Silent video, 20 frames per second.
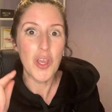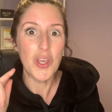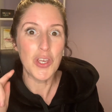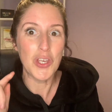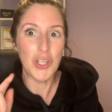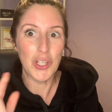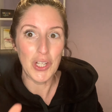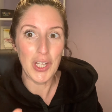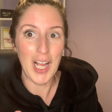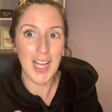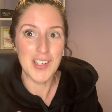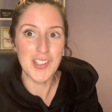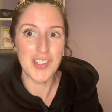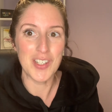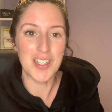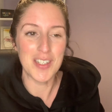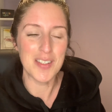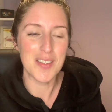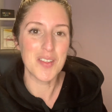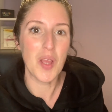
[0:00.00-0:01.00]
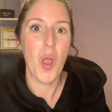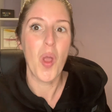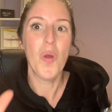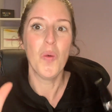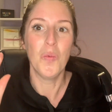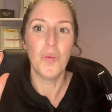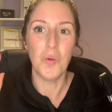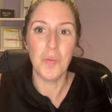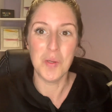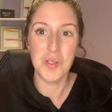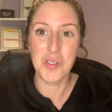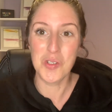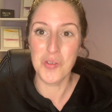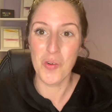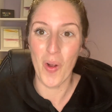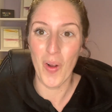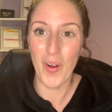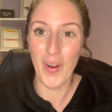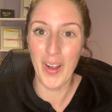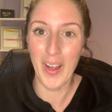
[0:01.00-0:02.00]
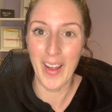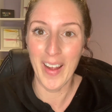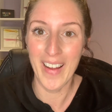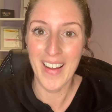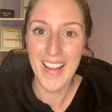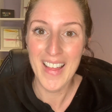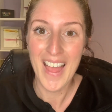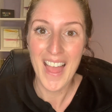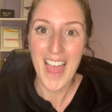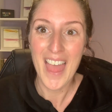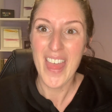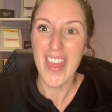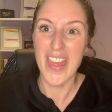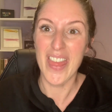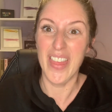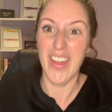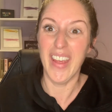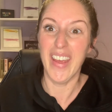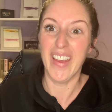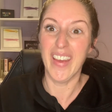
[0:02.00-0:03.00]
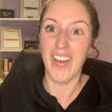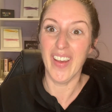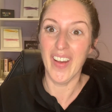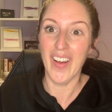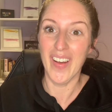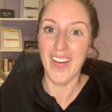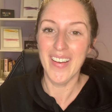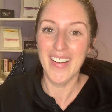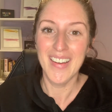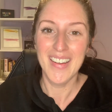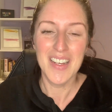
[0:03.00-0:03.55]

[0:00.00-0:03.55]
your lashes will be stronger, thicker,